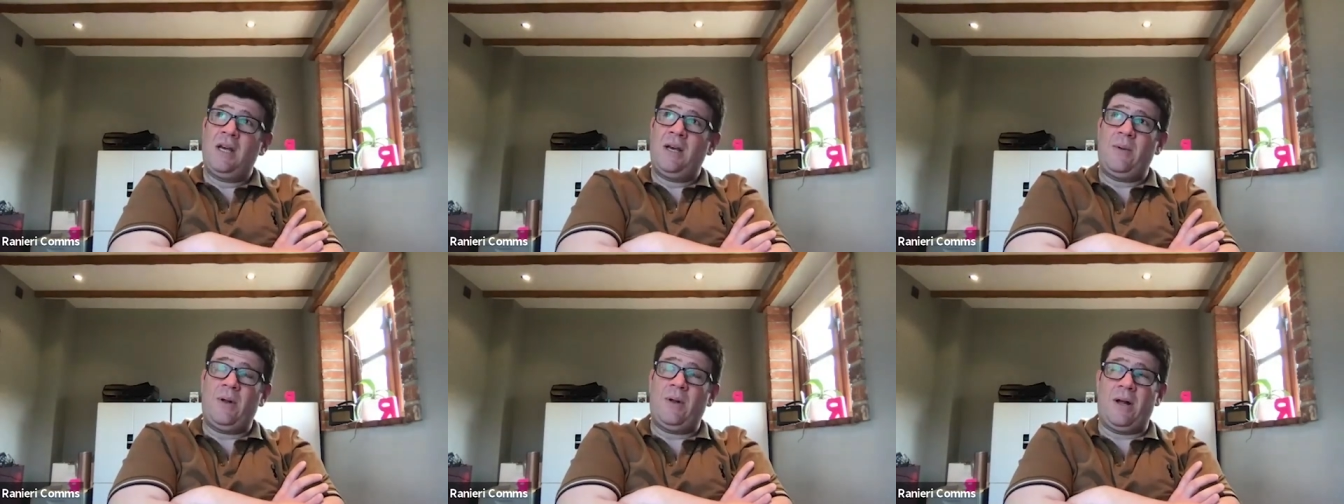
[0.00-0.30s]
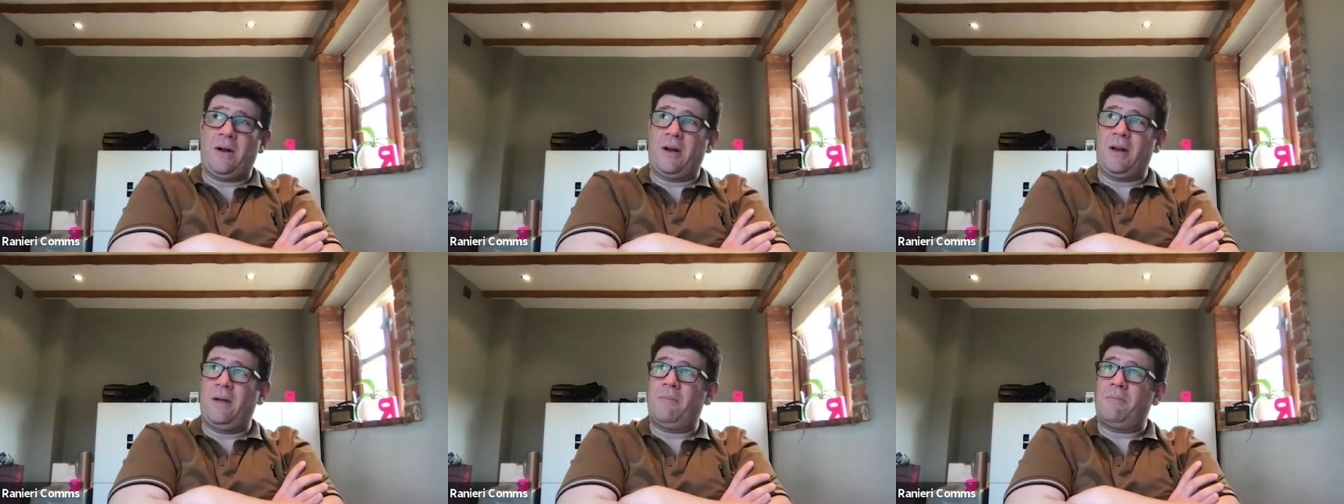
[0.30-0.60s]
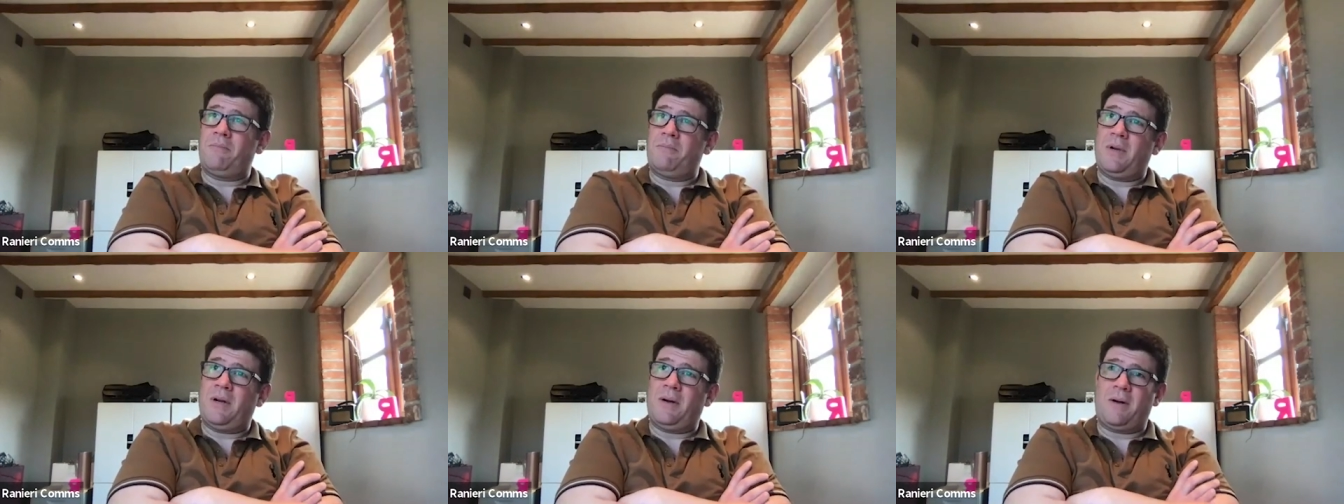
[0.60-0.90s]
mean i'm gonna
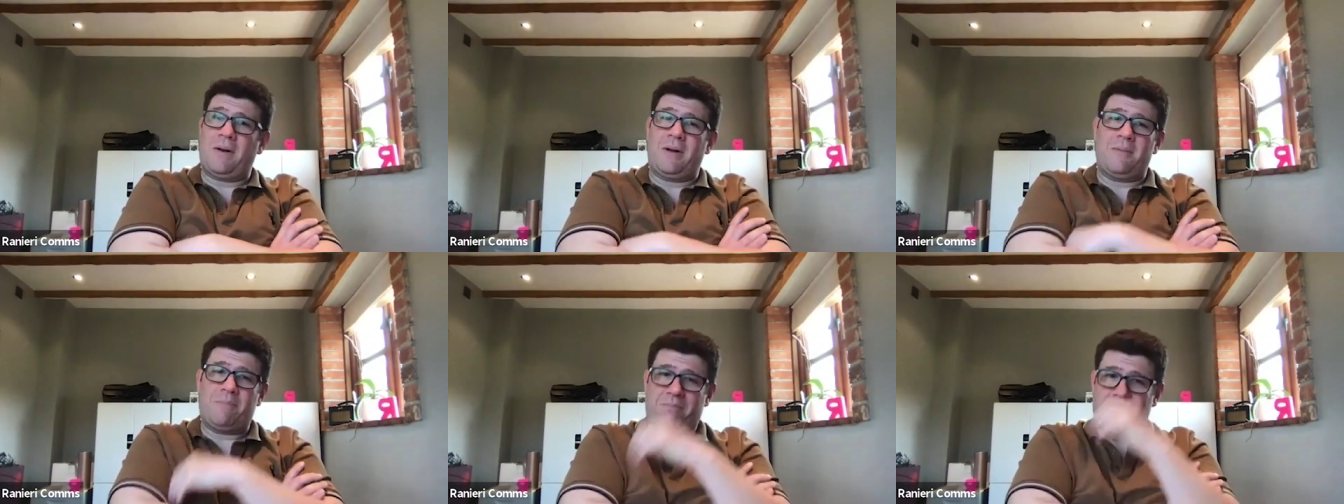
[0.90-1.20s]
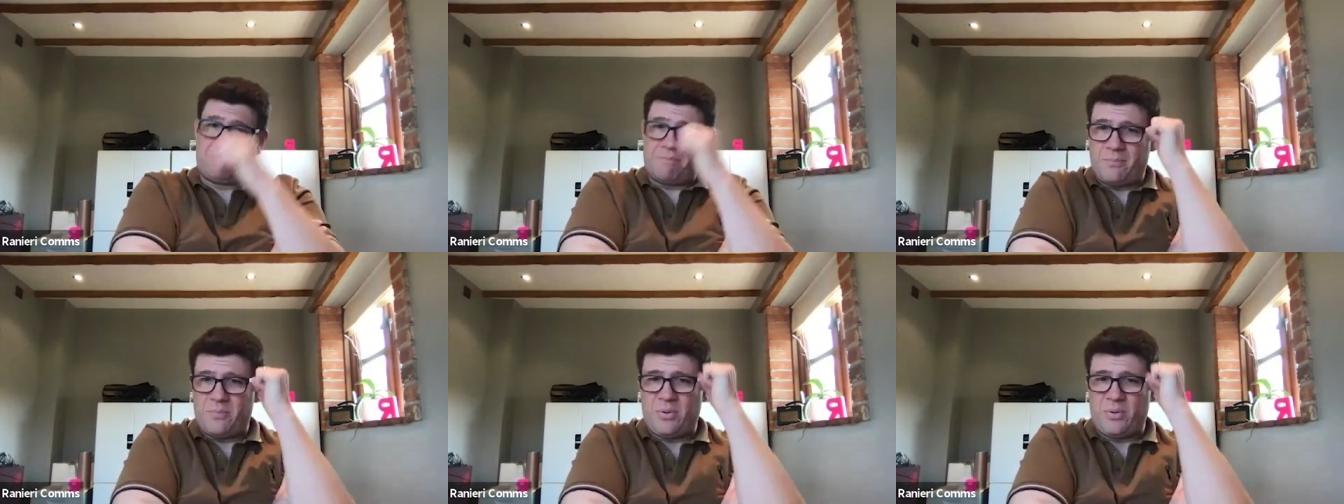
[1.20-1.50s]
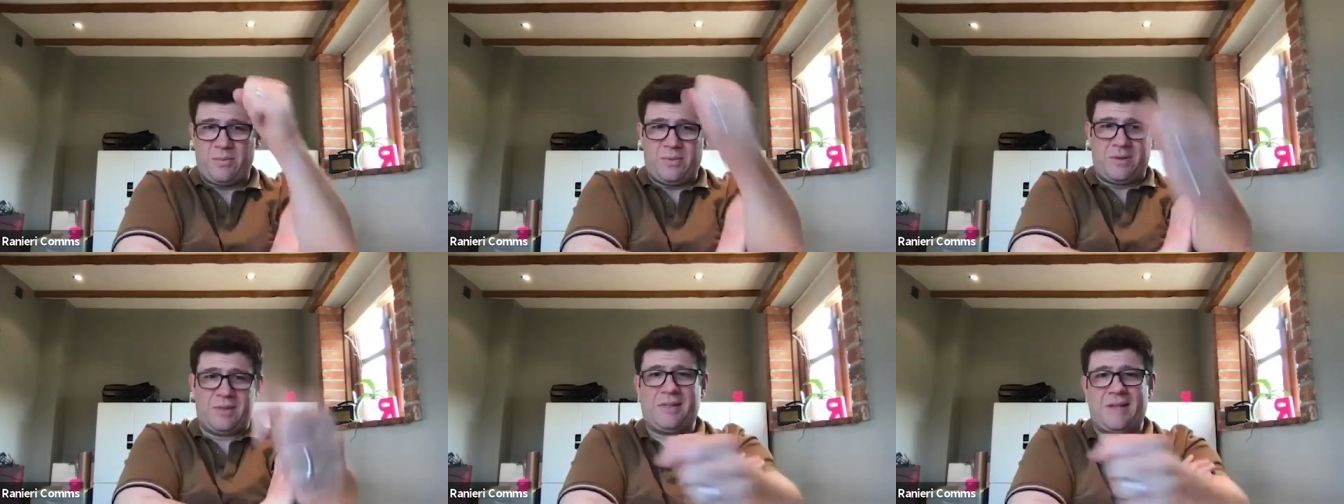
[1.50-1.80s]
i'm gonna
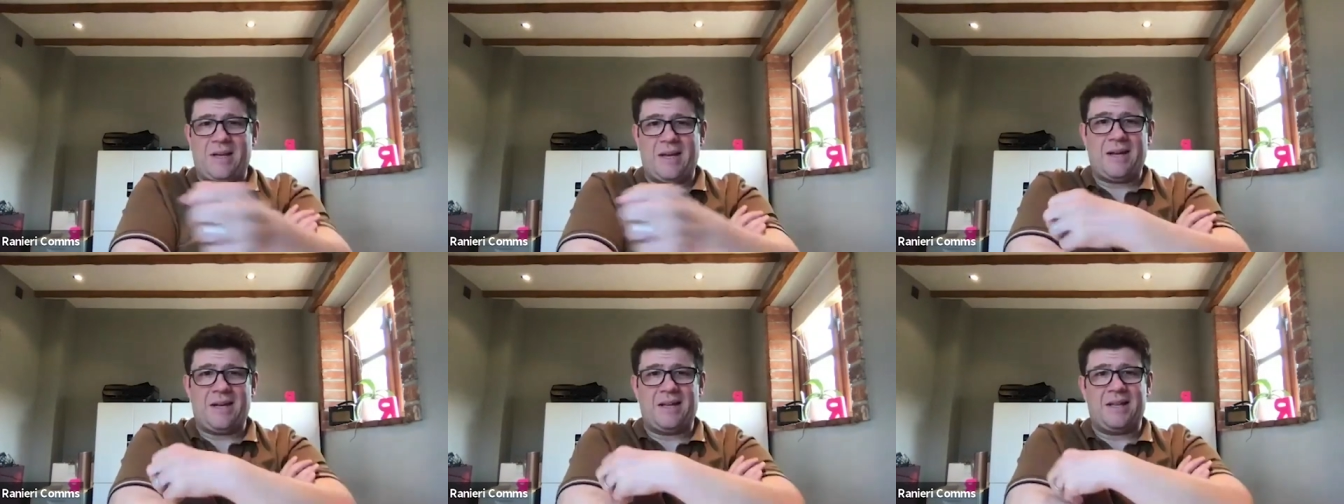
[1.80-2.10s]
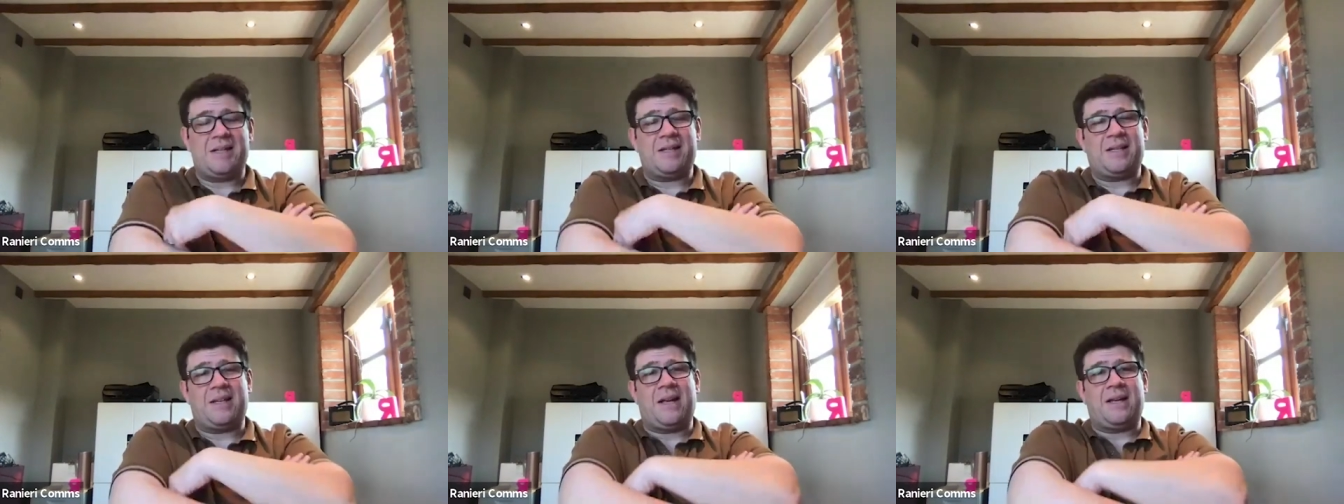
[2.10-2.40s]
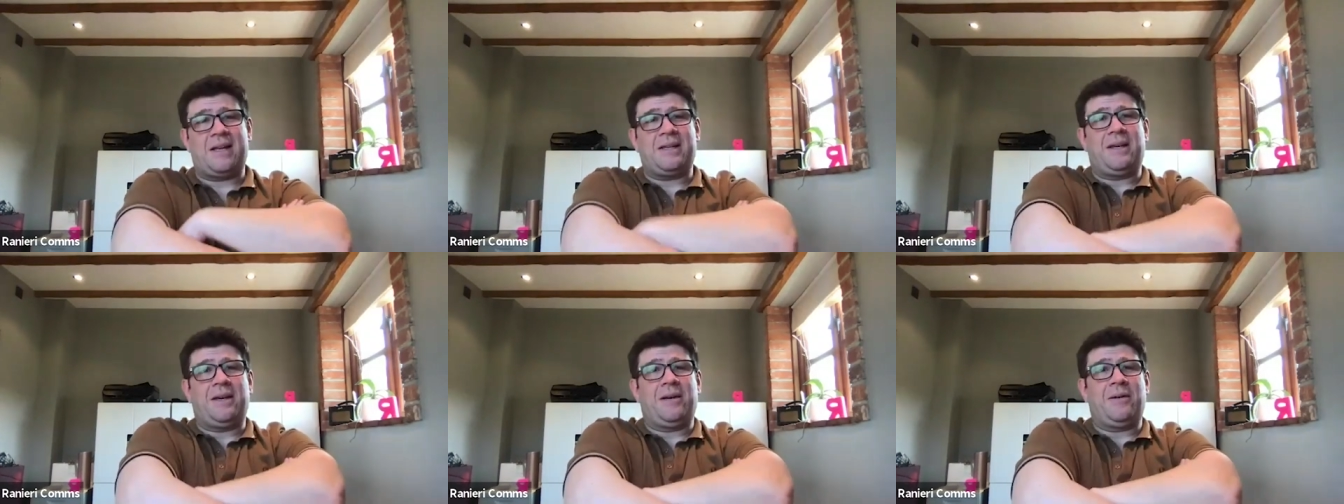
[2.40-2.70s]
put my stake in the
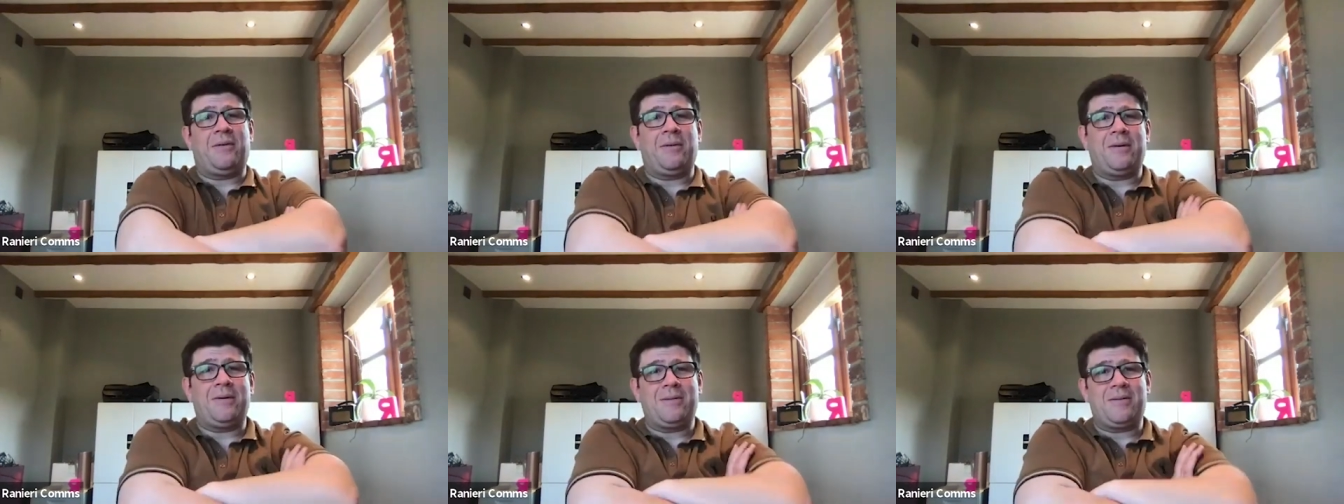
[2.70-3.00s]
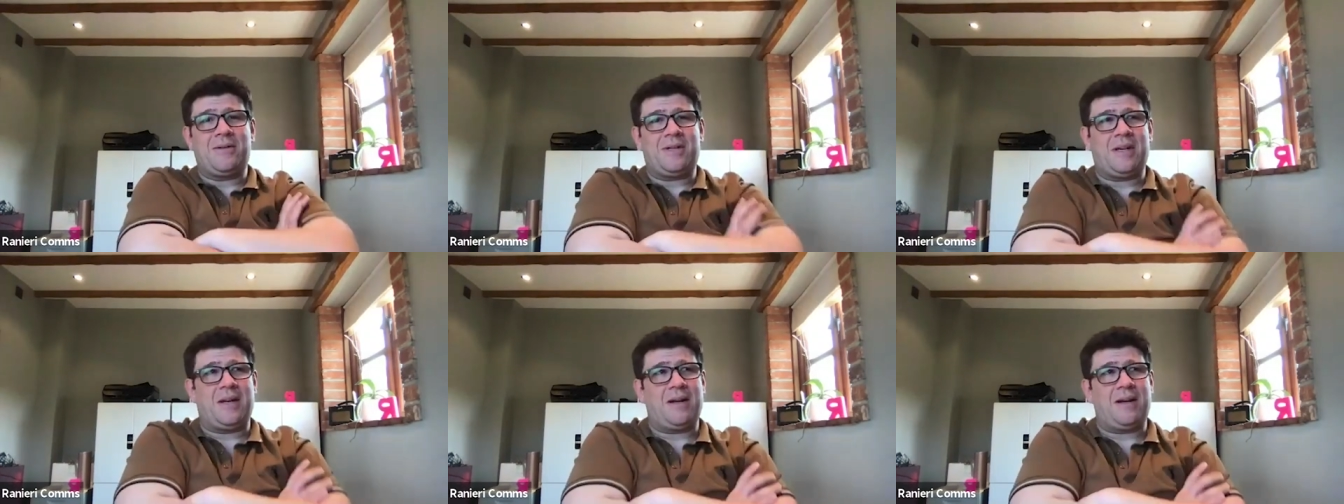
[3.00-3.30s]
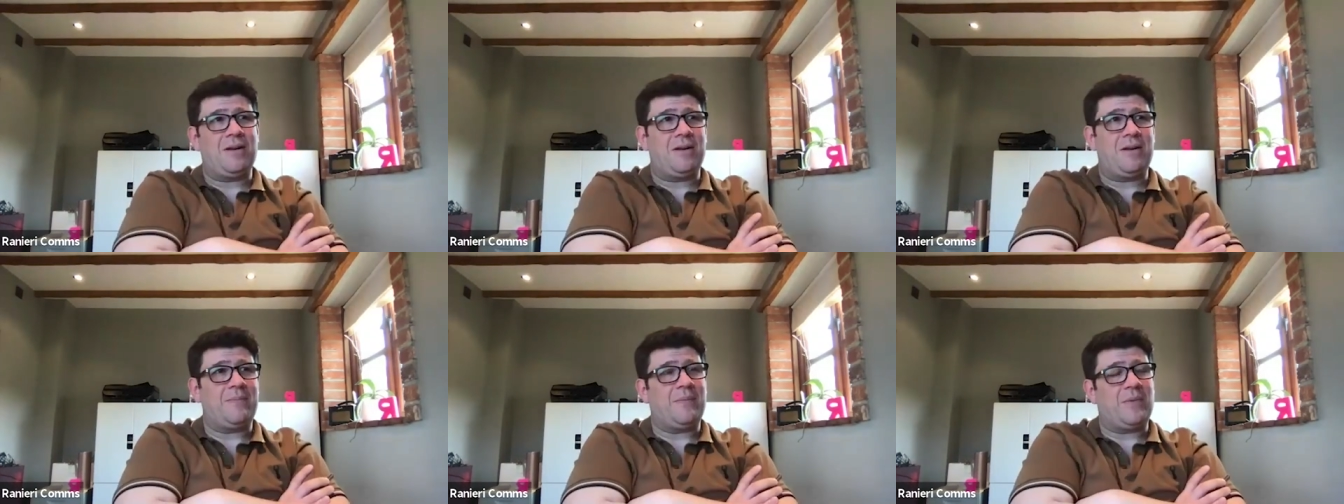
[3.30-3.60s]
stands here and say
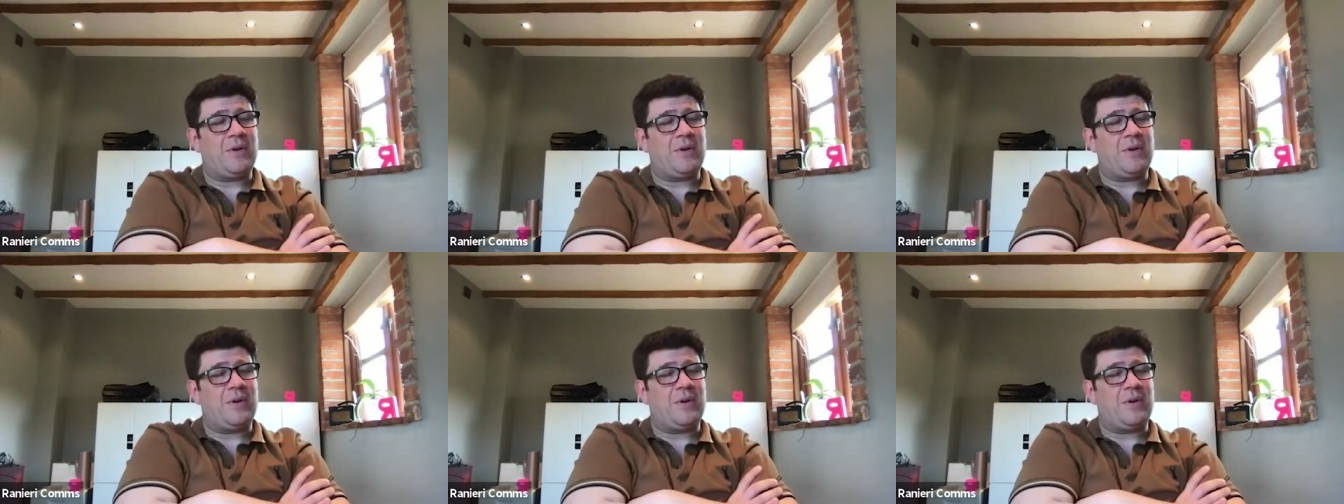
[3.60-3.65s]
look